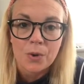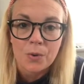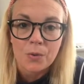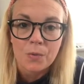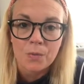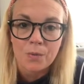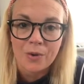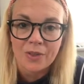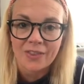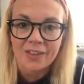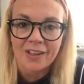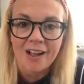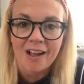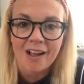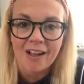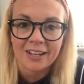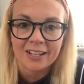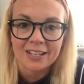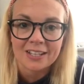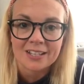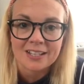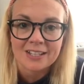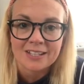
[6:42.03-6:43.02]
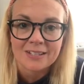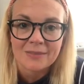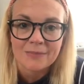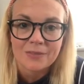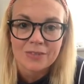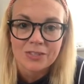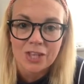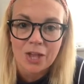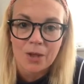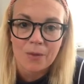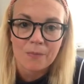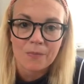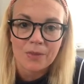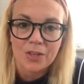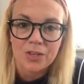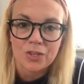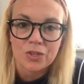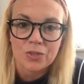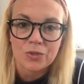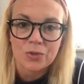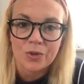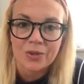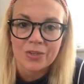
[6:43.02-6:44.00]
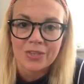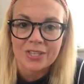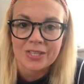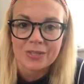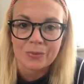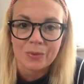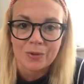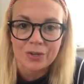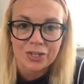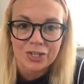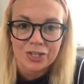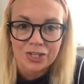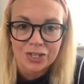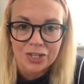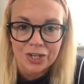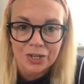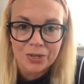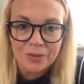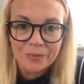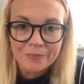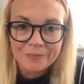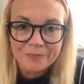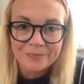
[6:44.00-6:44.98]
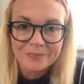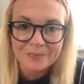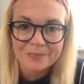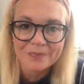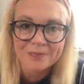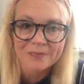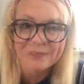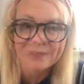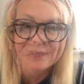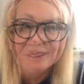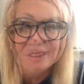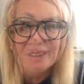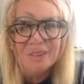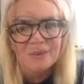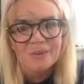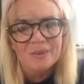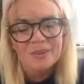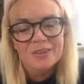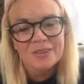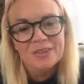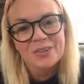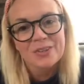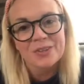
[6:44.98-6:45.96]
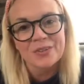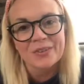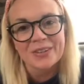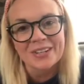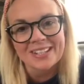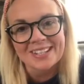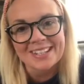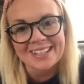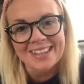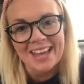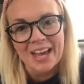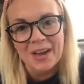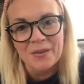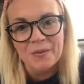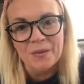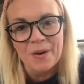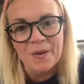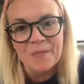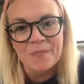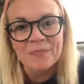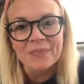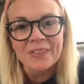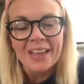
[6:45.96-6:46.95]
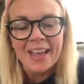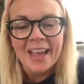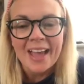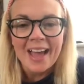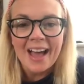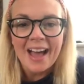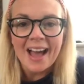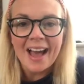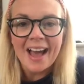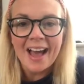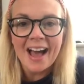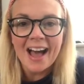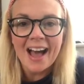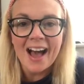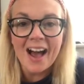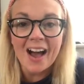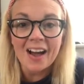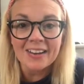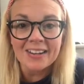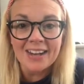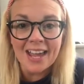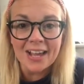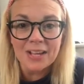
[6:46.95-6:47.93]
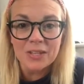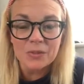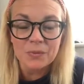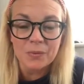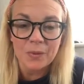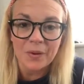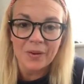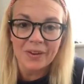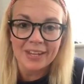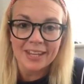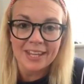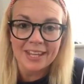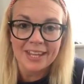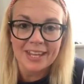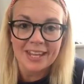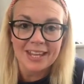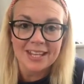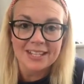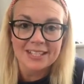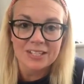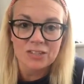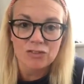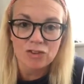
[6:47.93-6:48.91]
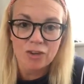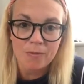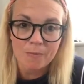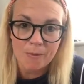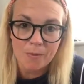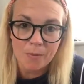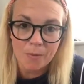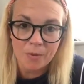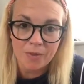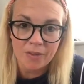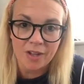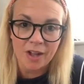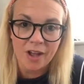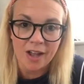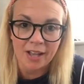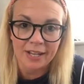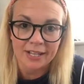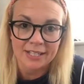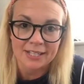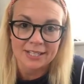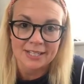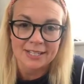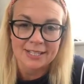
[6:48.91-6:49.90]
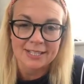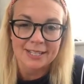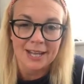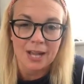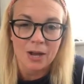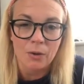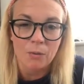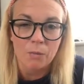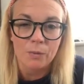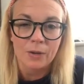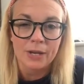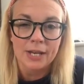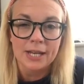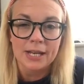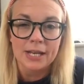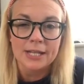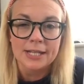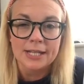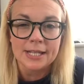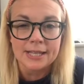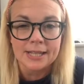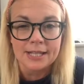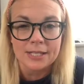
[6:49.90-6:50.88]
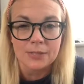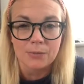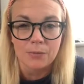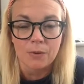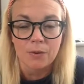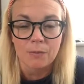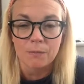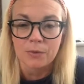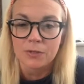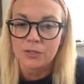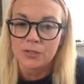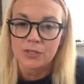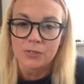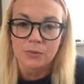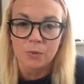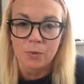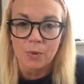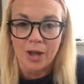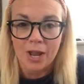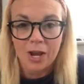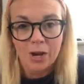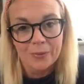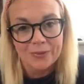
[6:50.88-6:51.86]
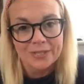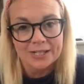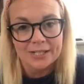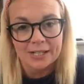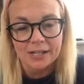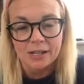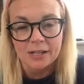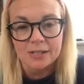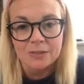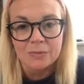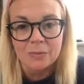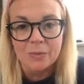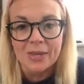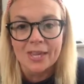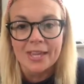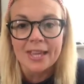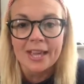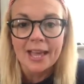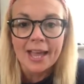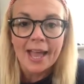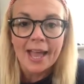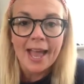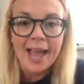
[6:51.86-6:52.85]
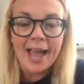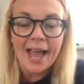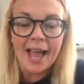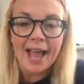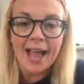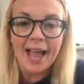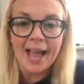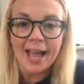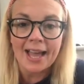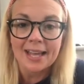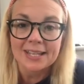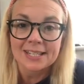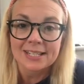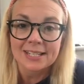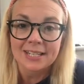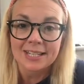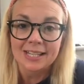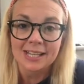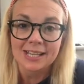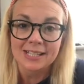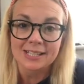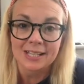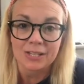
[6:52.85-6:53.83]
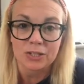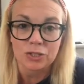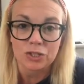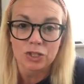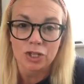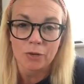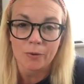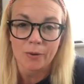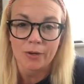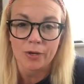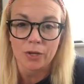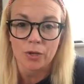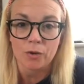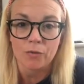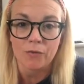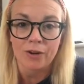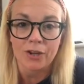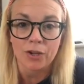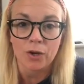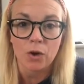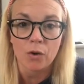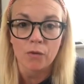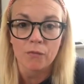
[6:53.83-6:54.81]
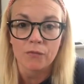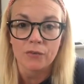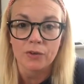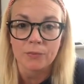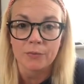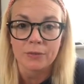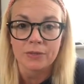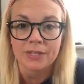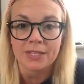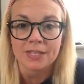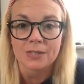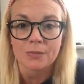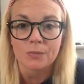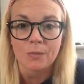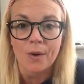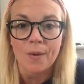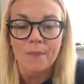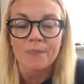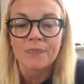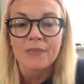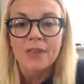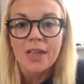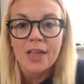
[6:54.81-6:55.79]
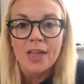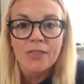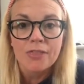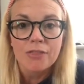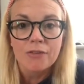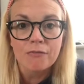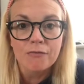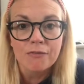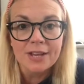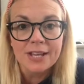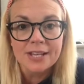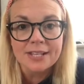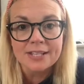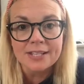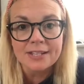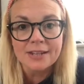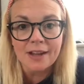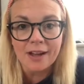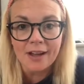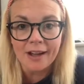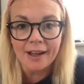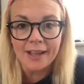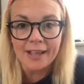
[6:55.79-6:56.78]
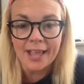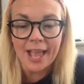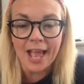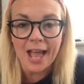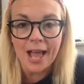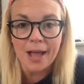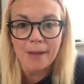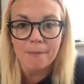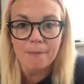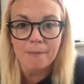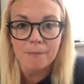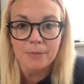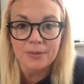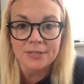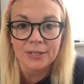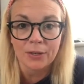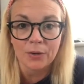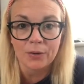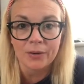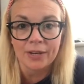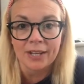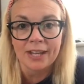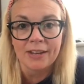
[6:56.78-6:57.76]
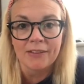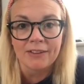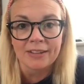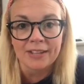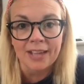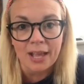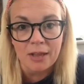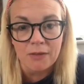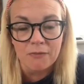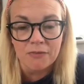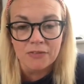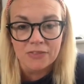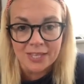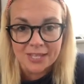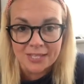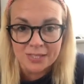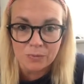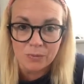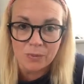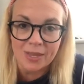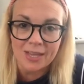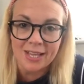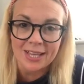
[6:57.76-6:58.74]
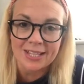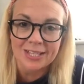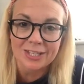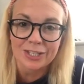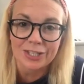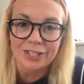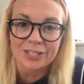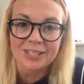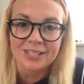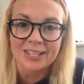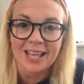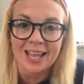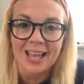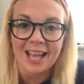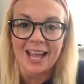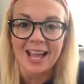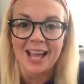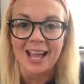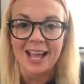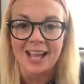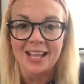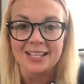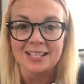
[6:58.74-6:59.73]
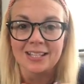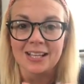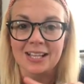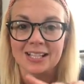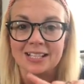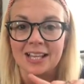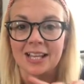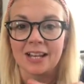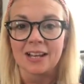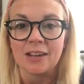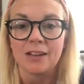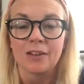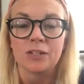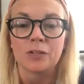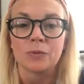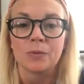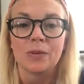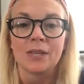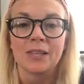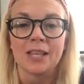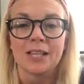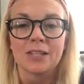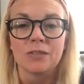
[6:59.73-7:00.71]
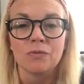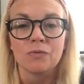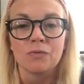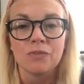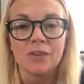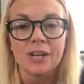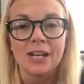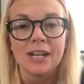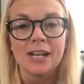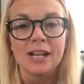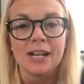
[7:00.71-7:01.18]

with kindness. So enjoy this one too. Hopefully you enjoyed that one. Our next one is Treat People with Kindness. Now we did this one quite a lot, we did it last week, and Key Stage 2, I know you're really confident with this one. The reason I am putting it on here again for this week is just that, as I said last week, there's a really